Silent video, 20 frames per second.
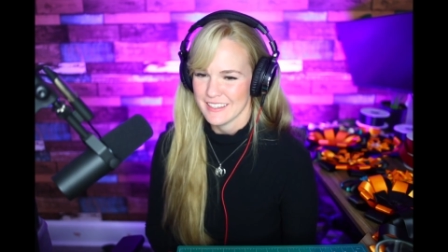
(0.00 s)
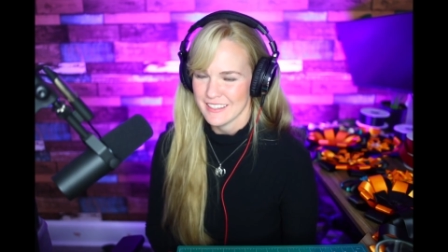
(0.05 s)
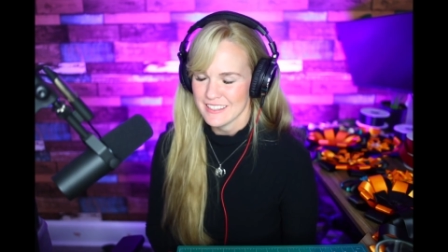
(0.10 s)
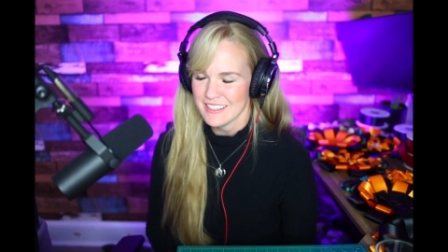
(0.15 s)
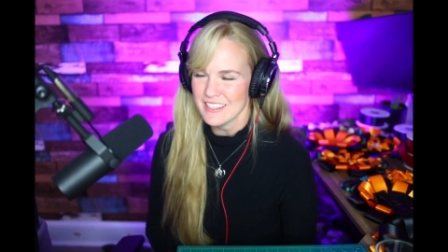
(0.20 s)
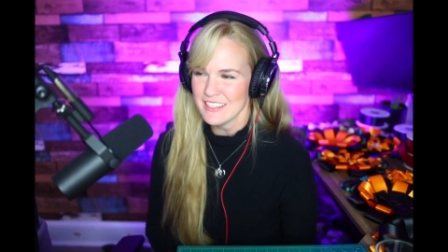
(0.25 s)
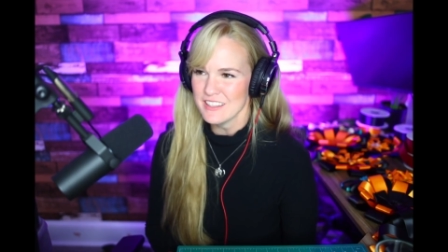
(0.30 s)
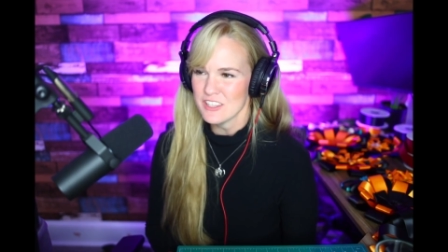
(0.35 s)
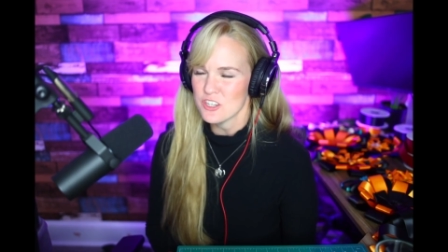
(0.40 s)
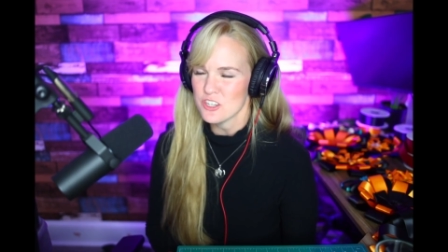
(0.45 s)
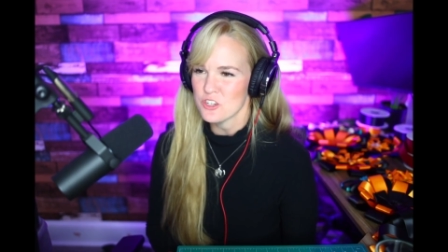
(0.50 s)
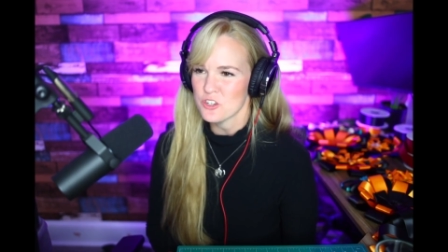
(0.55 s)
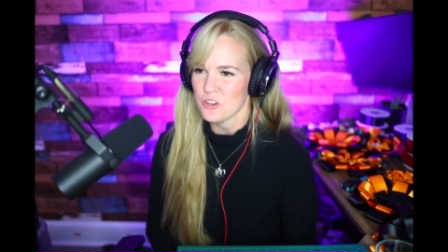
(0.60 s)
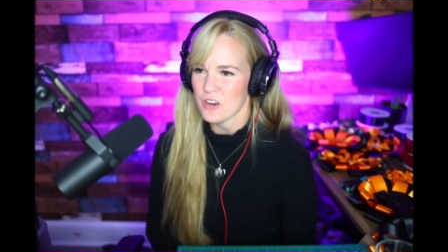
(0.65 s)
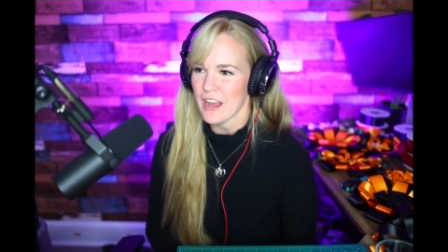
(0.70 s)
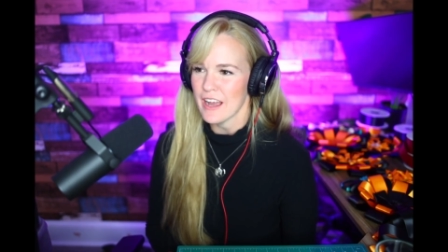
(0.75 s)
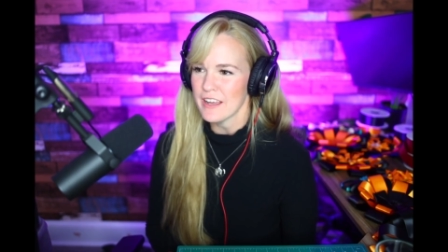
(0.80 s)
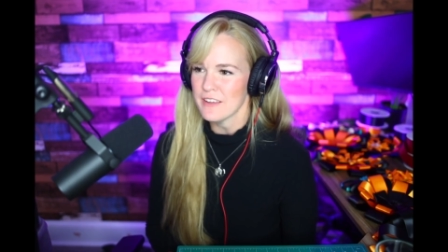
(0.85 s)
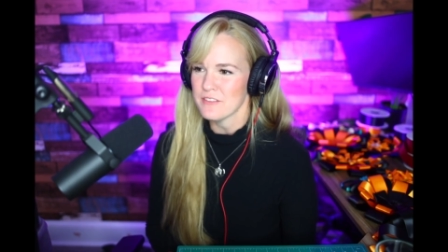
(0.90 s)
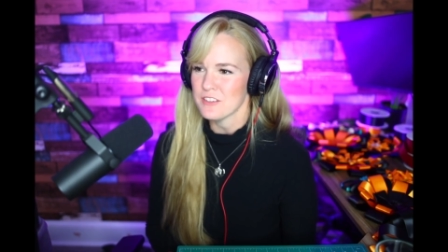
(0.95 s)
yeah the
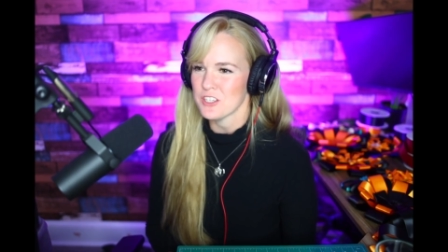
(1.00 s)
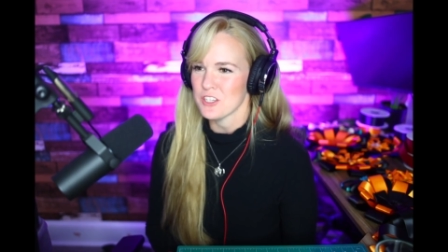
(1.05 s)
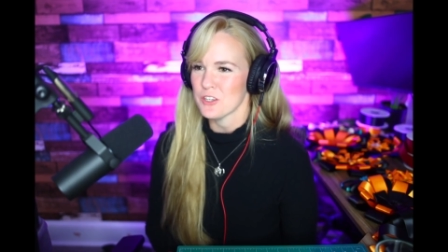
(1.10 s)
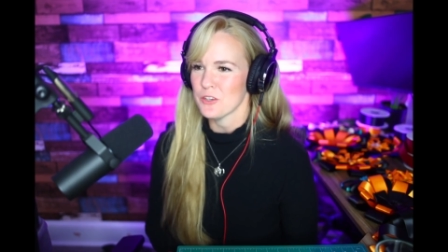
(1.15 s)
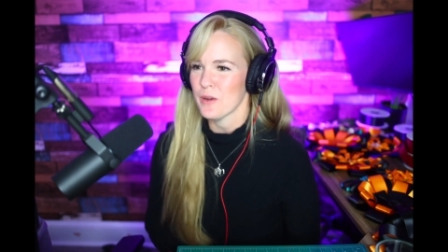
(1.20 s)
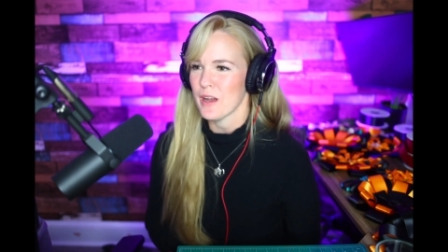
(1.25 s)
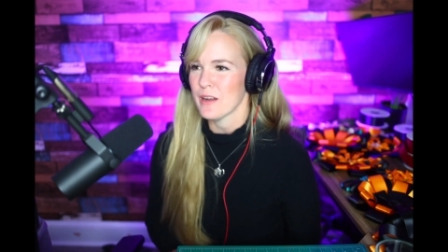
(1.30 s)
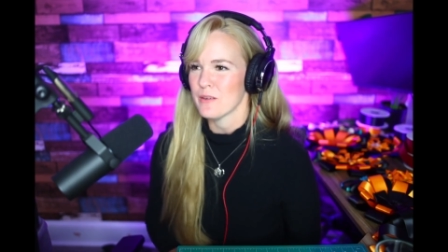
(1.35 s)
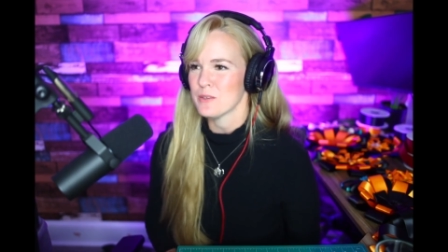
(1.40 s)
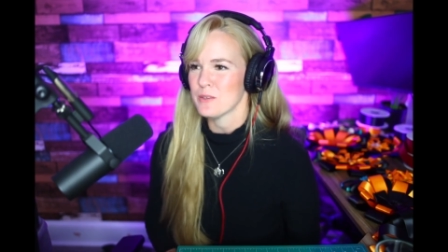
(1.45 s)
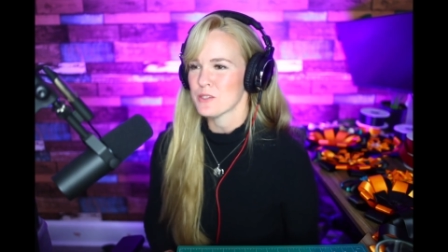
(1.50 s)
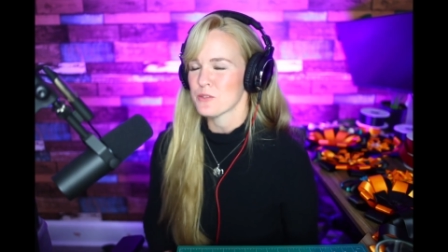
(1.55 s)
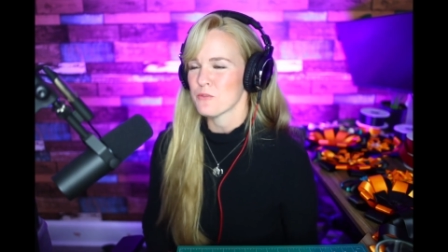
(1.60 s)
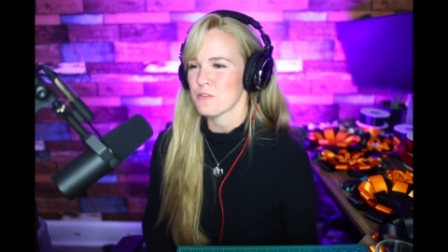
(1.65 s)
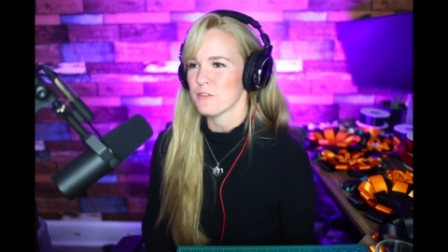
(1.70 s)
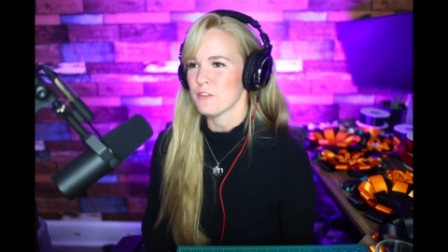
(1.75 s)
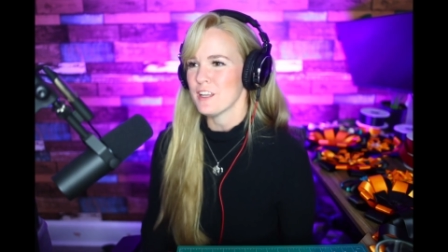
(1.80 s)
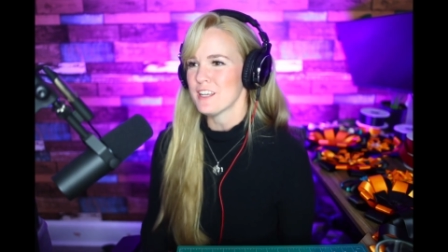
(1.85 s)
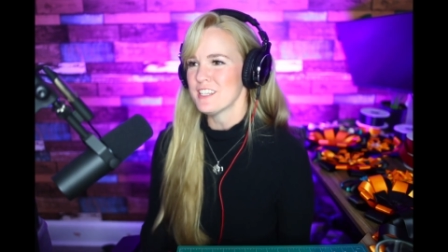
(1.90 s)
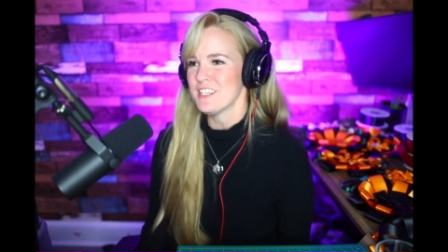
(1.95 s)
drive too. I was
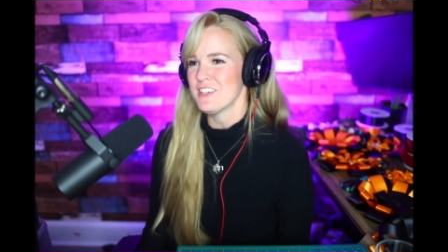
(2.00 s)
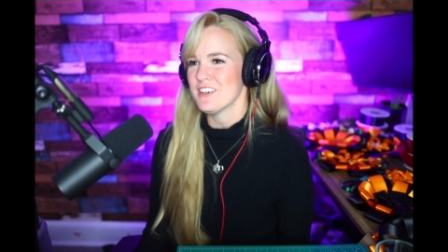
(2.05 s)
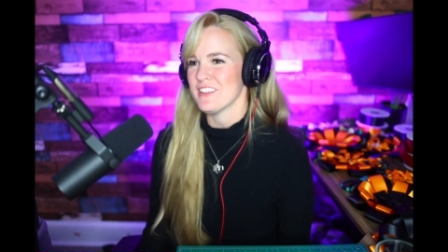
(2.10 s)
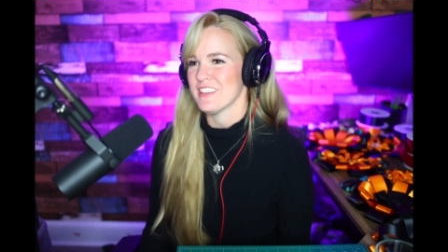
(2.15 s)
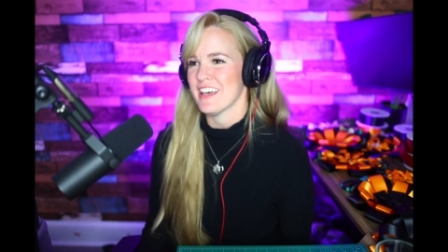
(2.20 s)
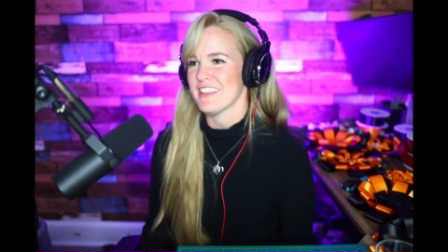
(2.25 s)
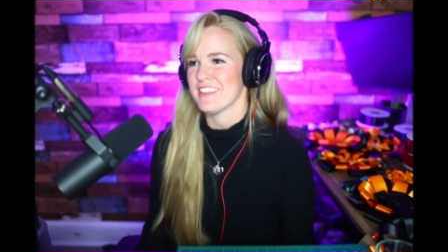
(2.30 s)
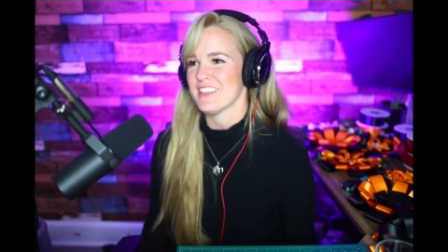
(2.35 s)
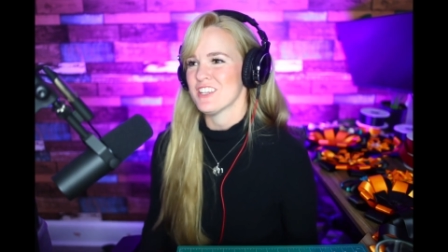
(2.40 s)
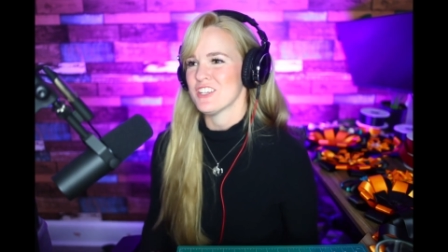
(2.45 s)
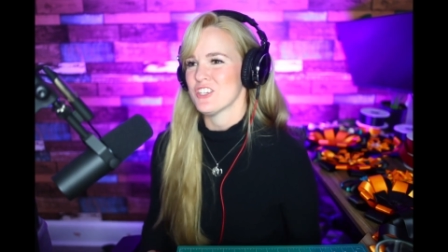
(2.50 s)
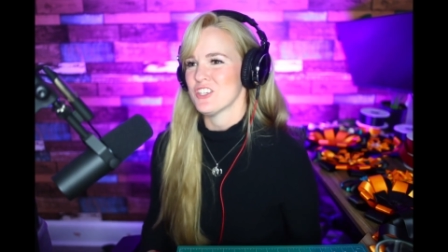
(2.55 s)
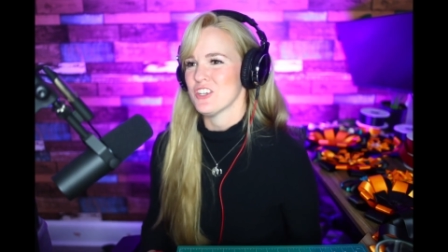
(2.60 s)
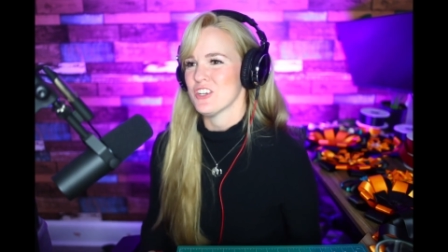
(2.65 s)
reflecting on that this